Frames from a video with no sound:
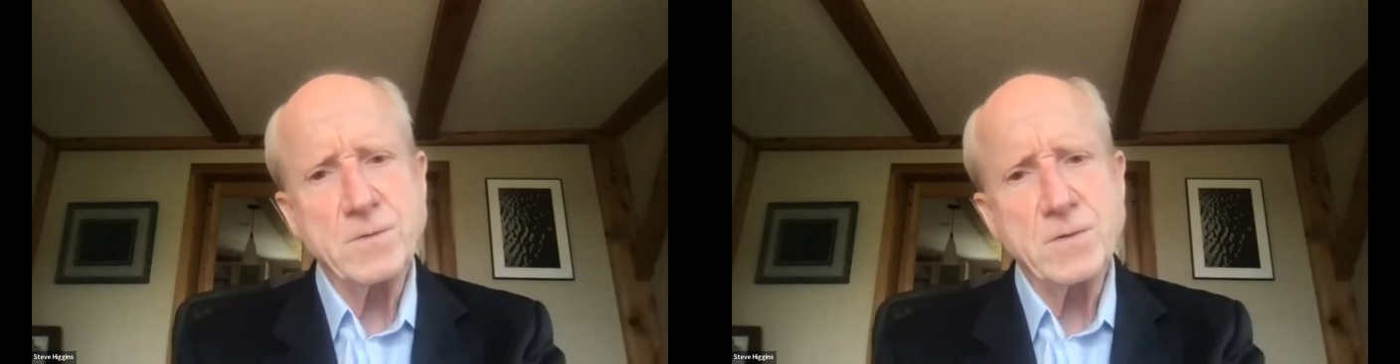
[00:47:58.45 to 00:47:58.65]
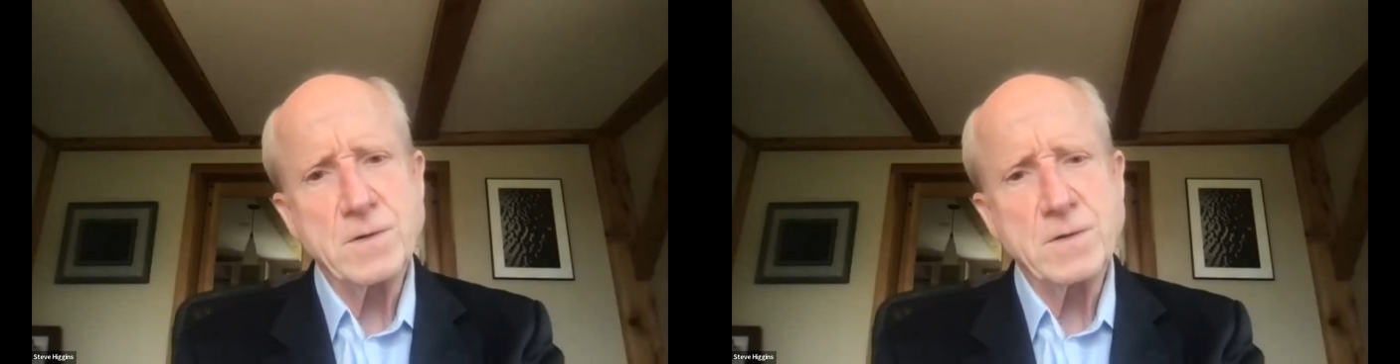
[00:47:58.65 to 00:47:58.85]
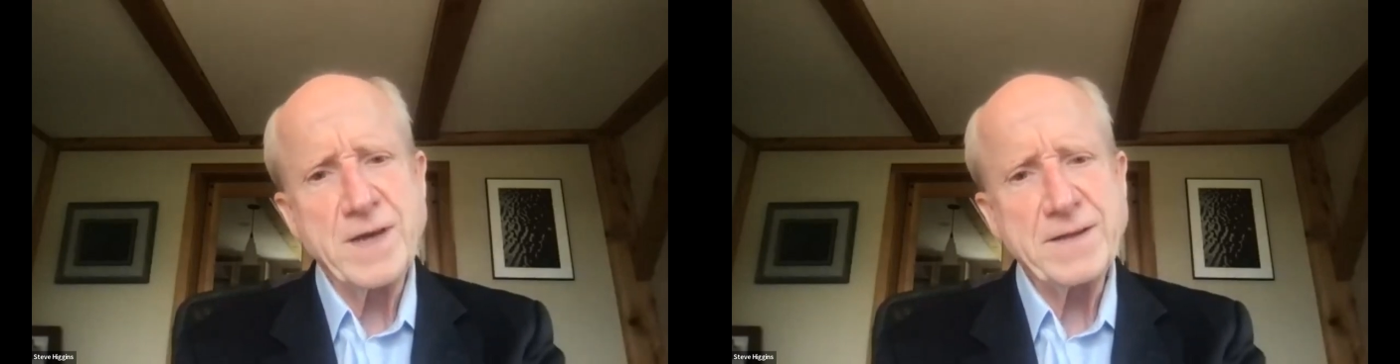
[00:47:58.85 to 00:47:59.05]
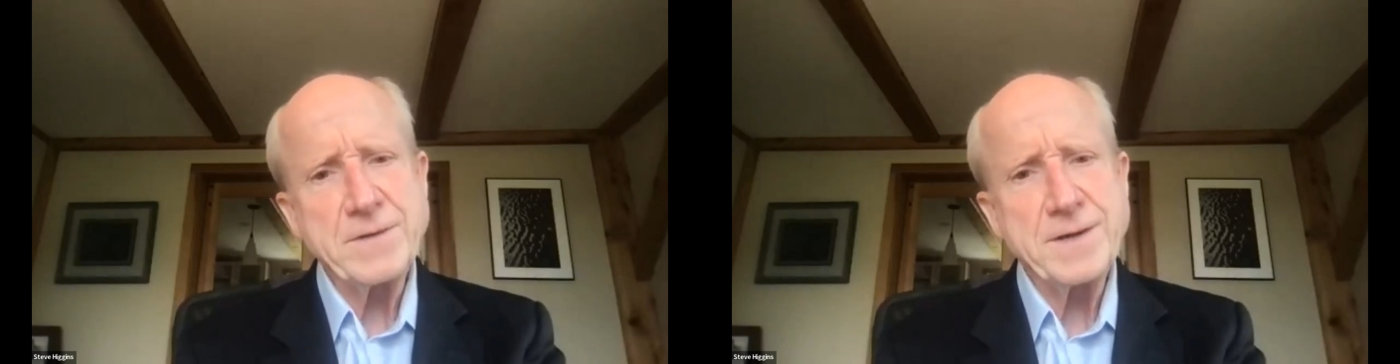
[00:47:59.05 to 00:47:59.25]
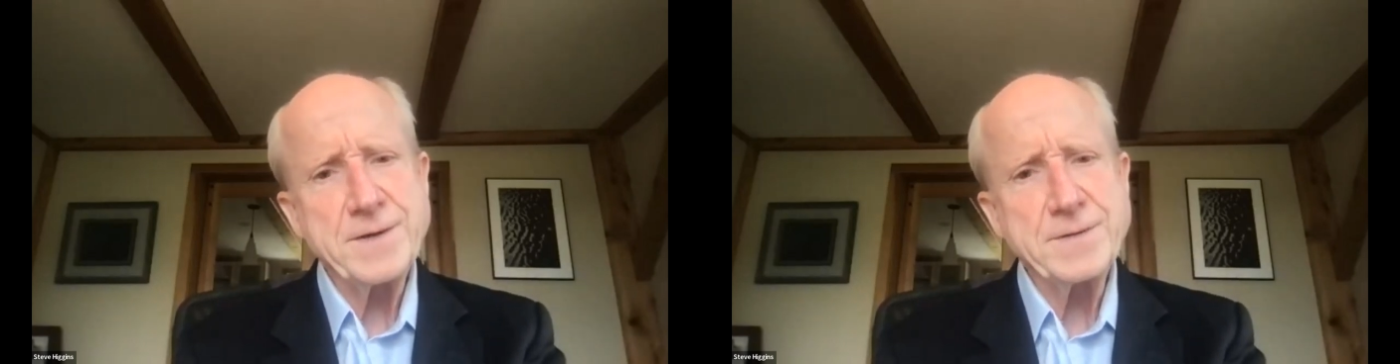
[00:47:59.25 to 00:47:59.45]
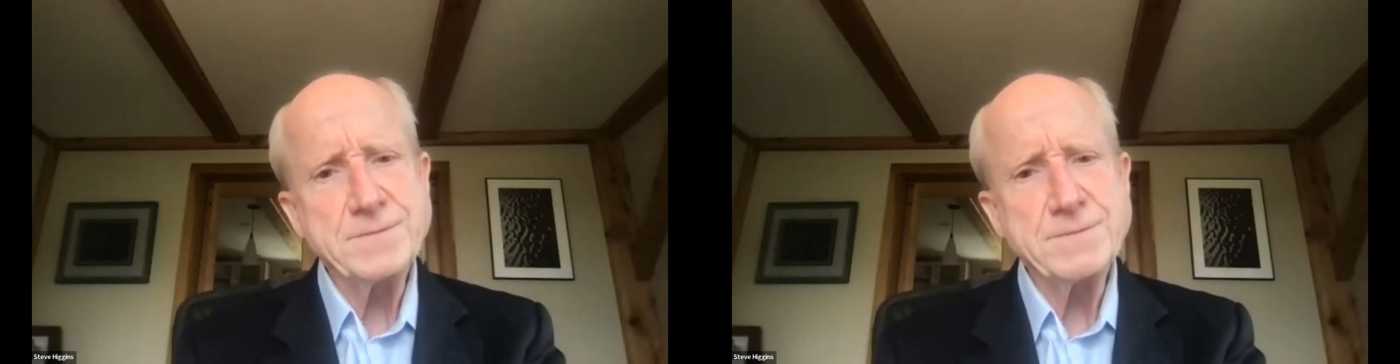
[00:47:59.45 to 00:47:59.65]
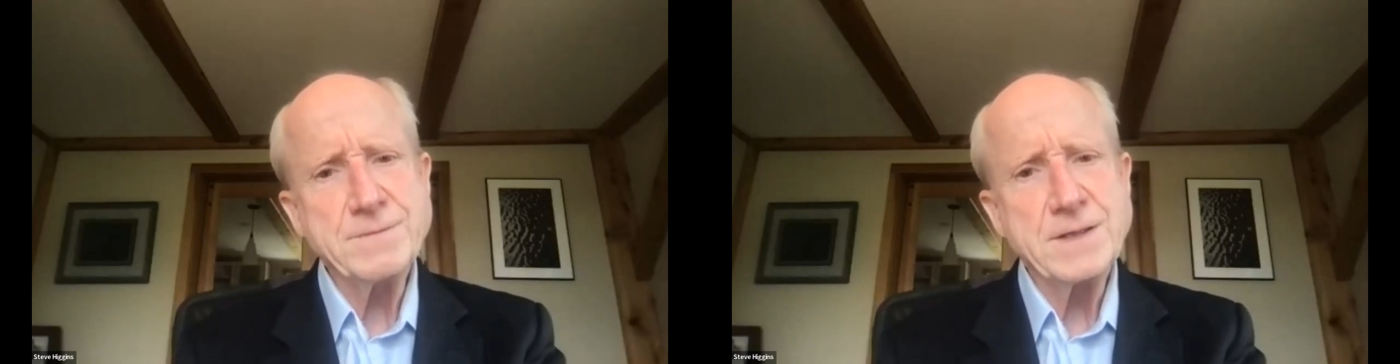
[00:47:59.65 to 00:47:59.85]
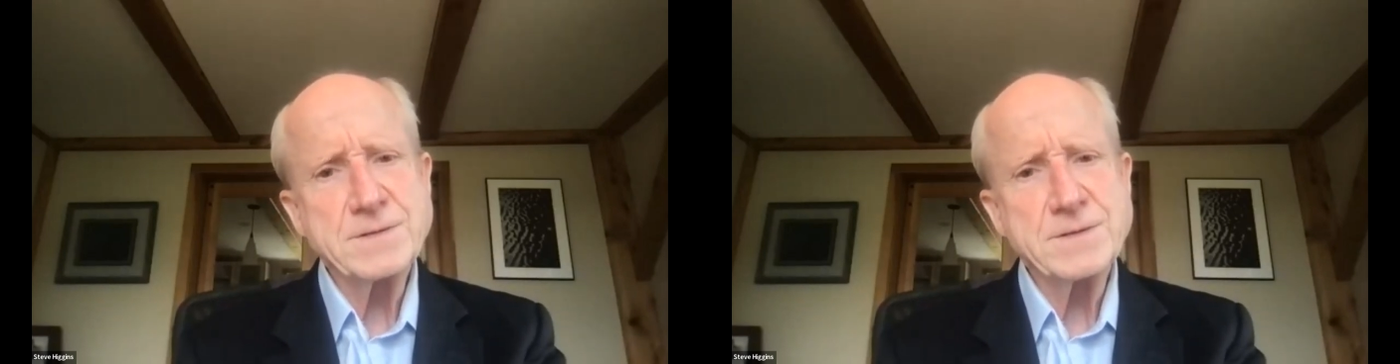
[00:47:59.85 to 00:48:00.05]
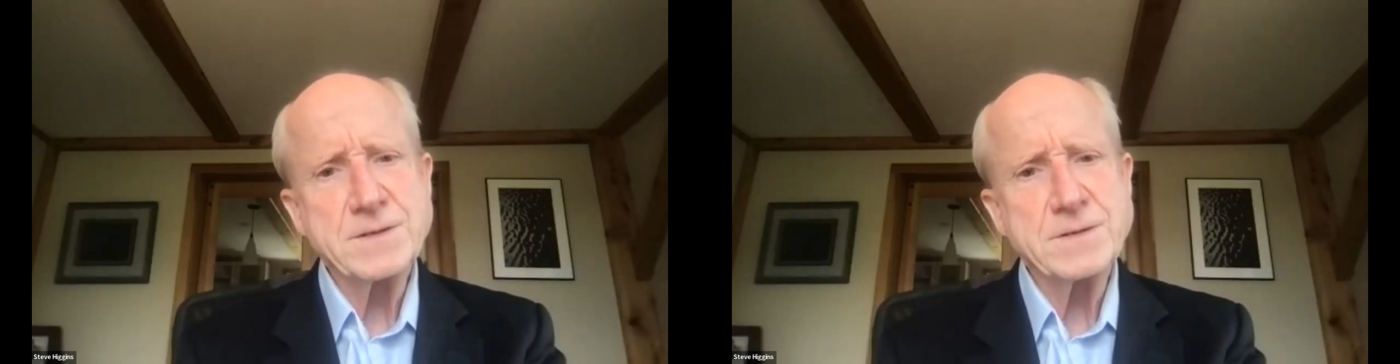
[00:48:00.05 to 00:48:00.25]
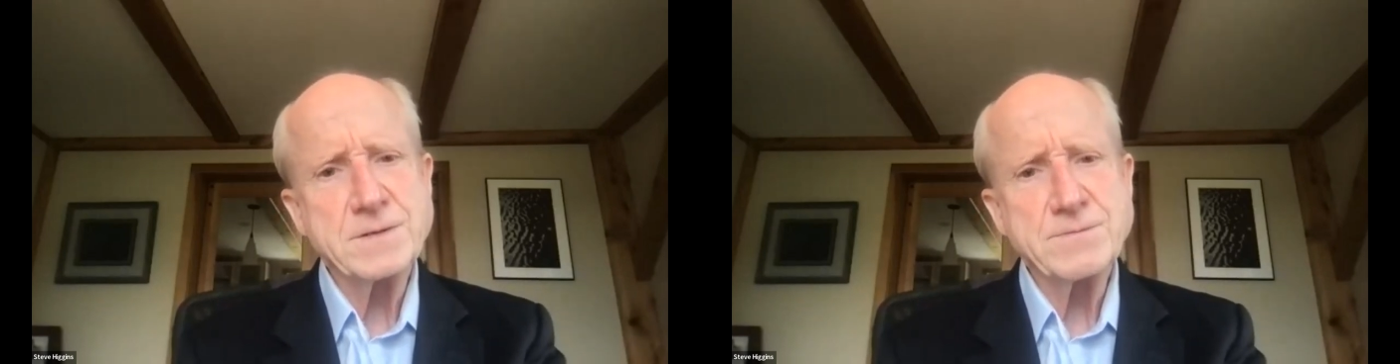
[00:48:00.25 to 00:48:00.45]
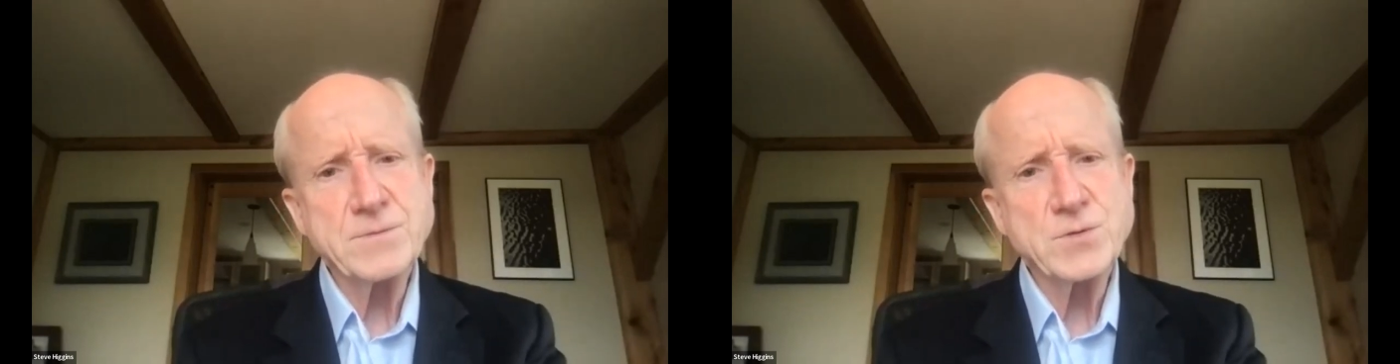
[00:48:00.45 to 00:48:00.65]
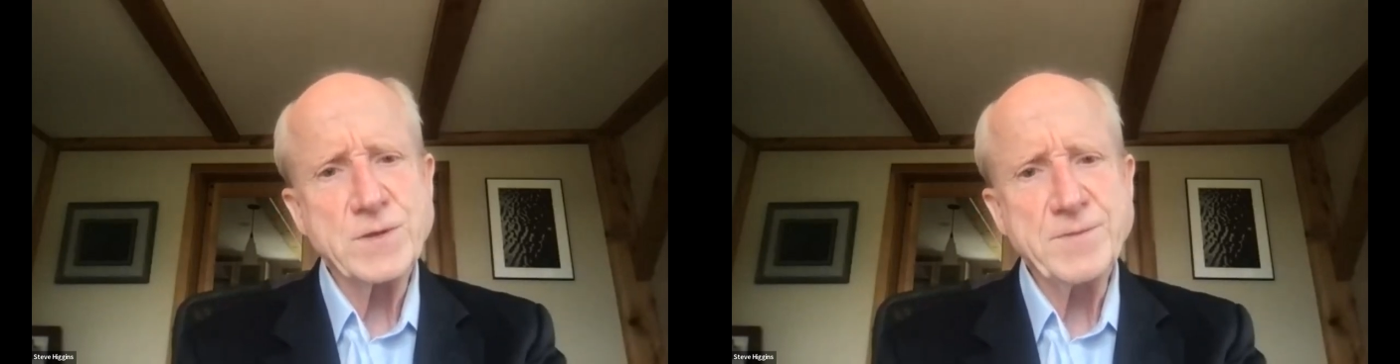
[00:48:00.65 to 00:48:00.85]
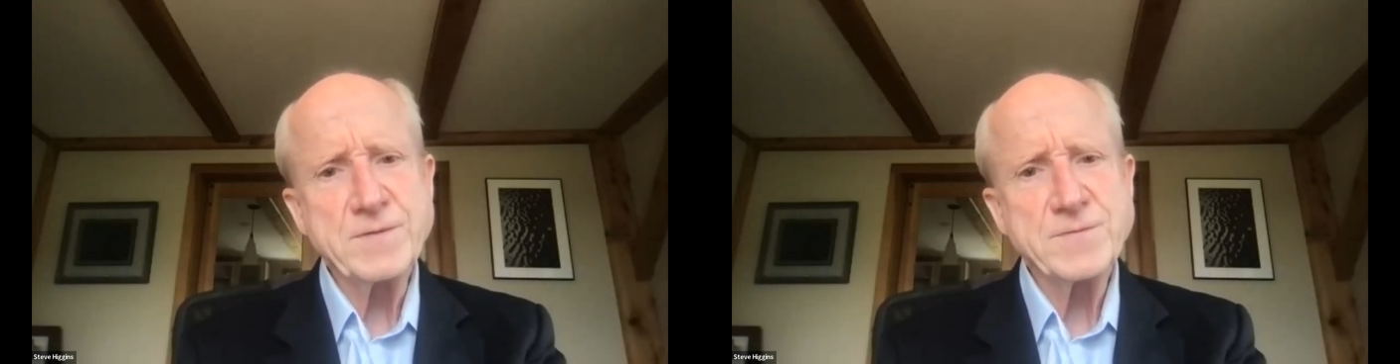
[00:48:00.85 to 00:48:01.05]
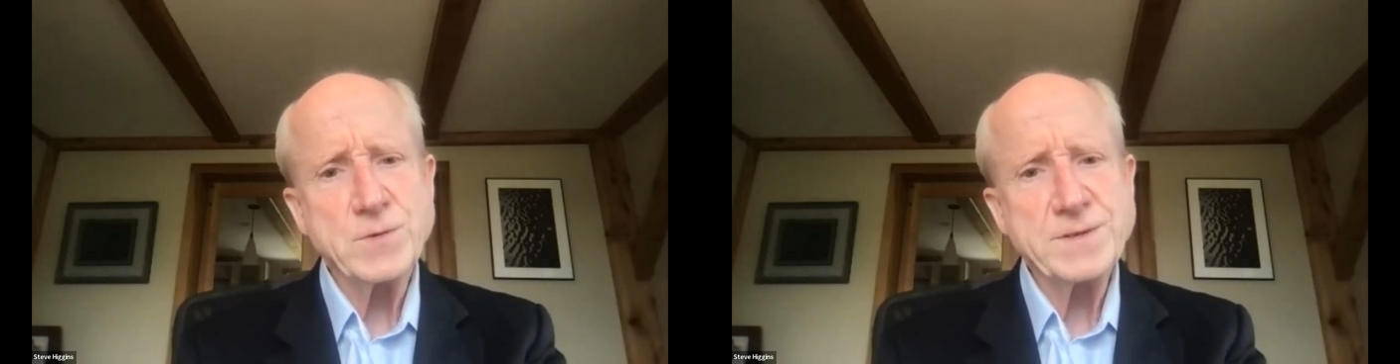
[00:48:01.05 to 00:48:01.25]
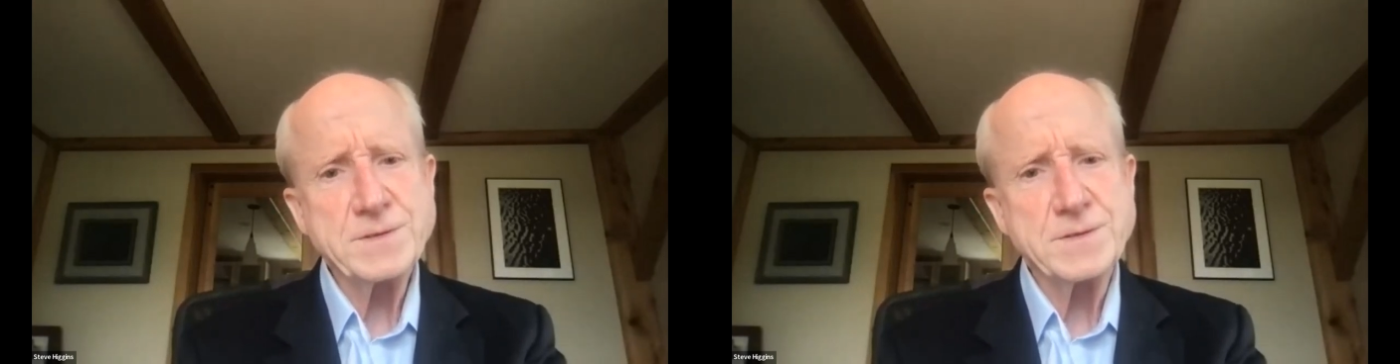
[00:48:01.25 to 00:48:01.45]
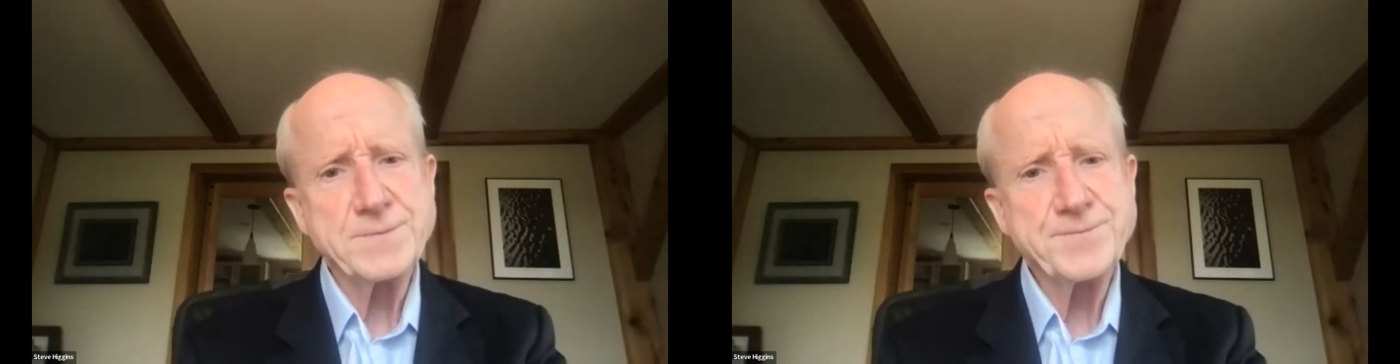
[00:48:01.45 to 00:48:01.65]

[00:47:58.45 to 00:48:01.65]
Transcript: or methadone as the treatment of choice?